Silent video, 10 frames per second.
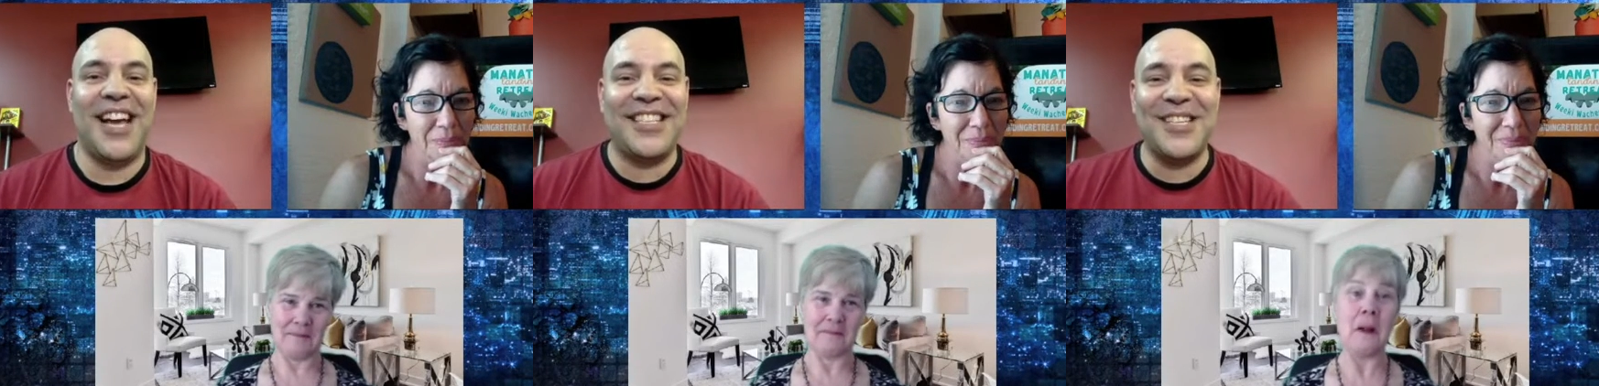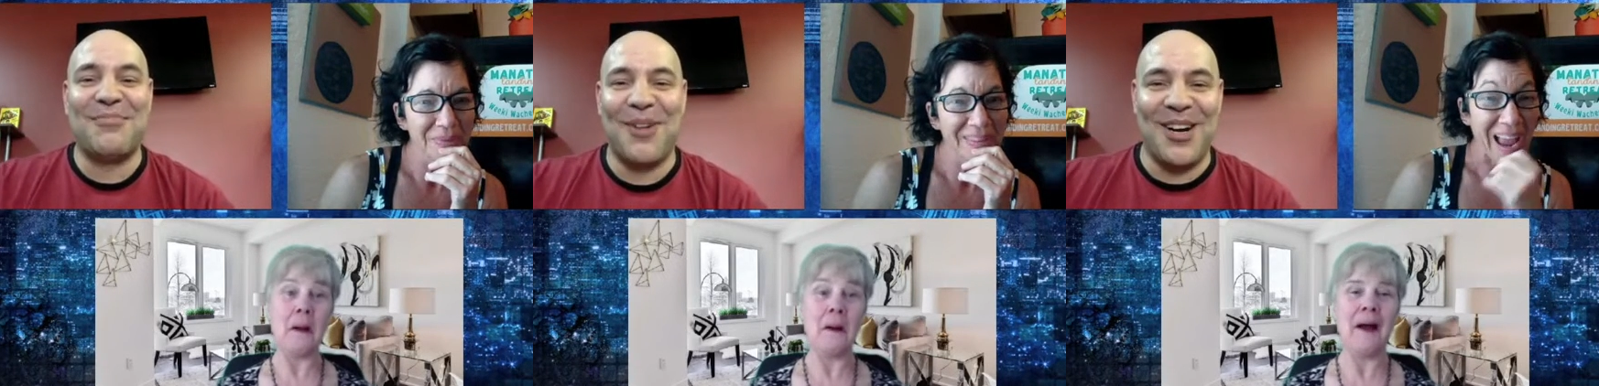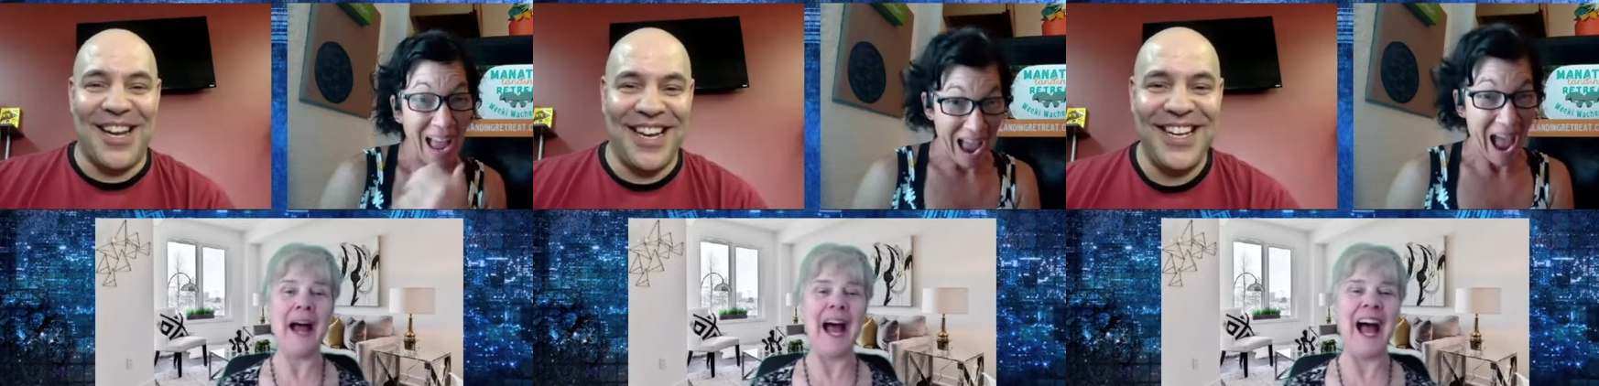Speaker 1: That's his
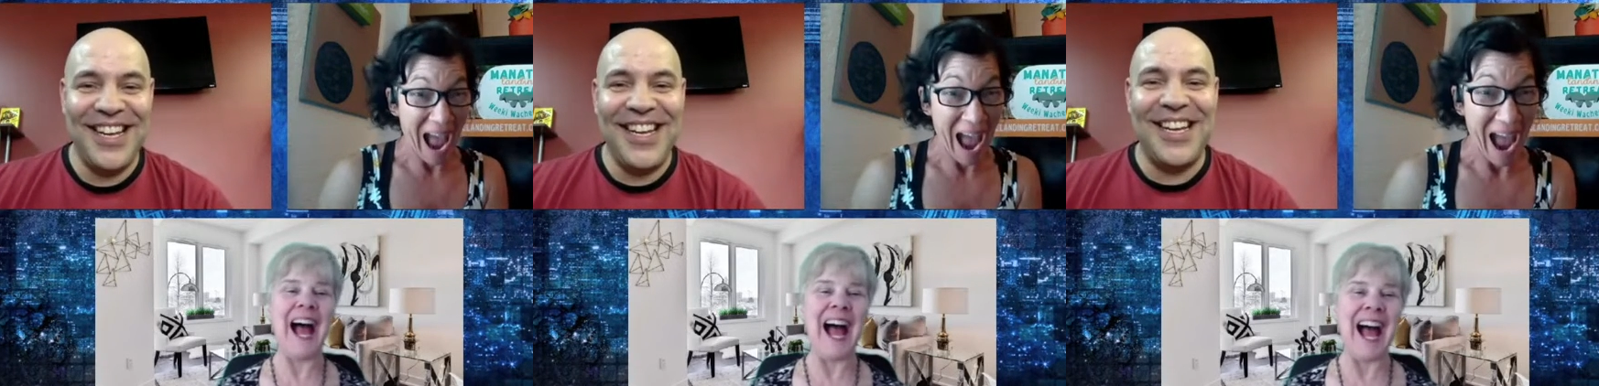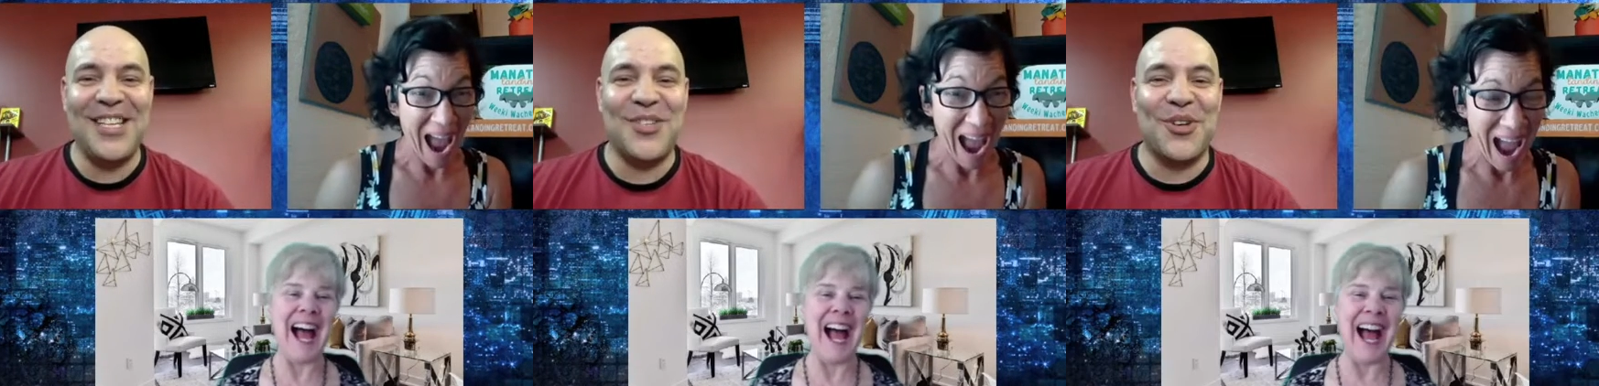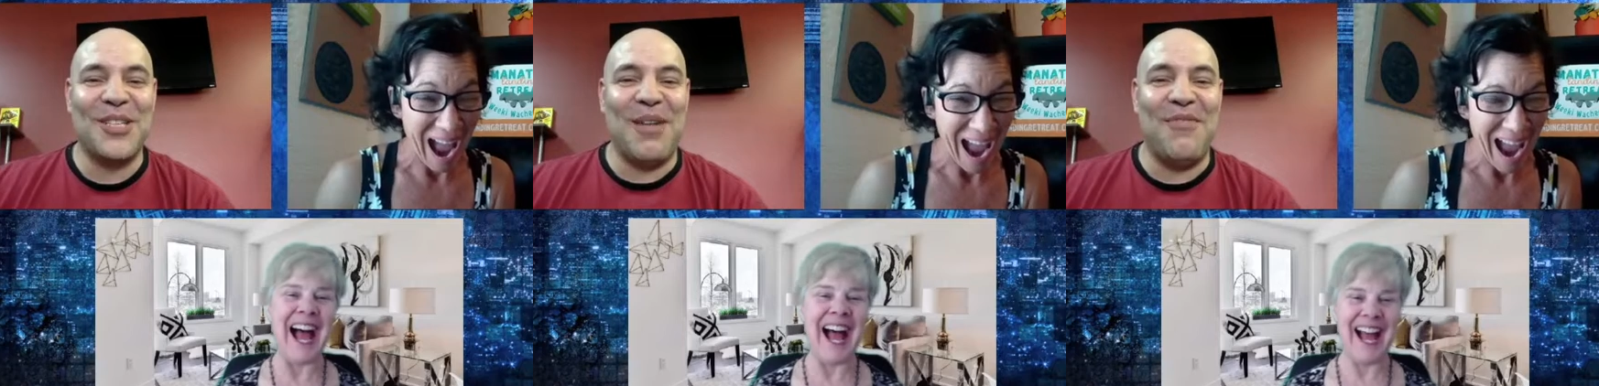wording. He
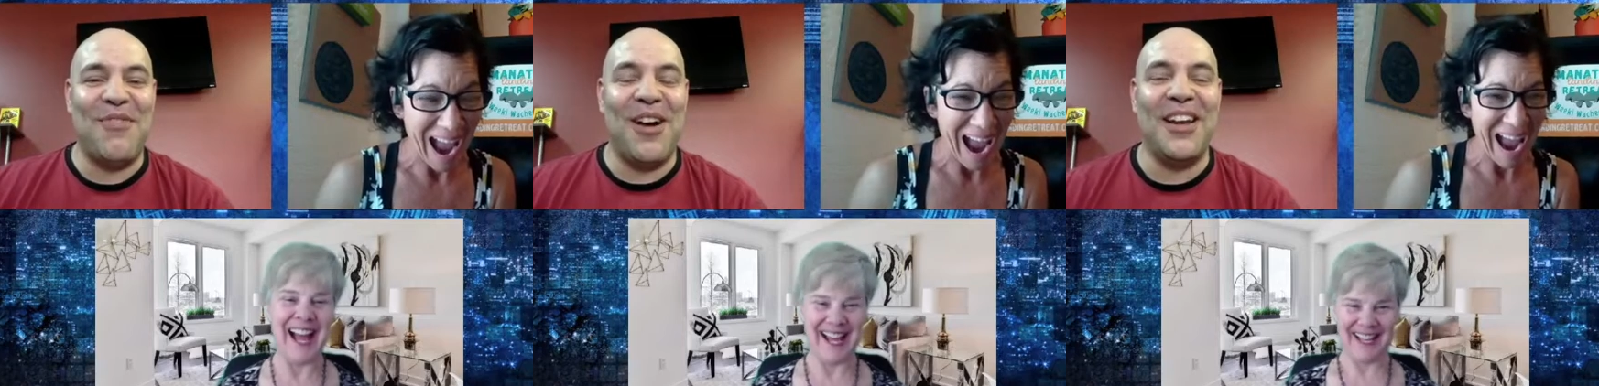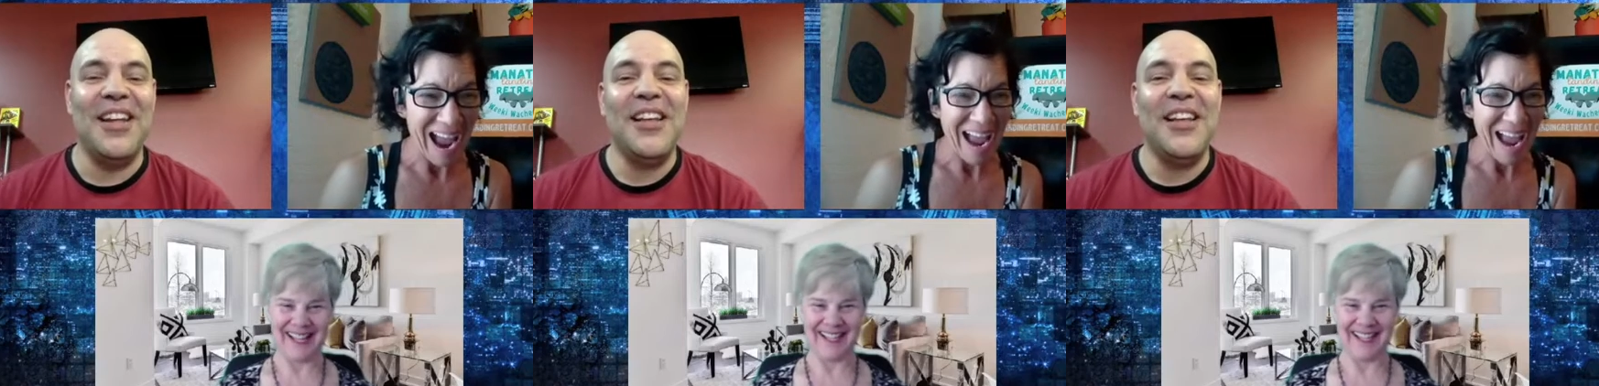destroys my fun.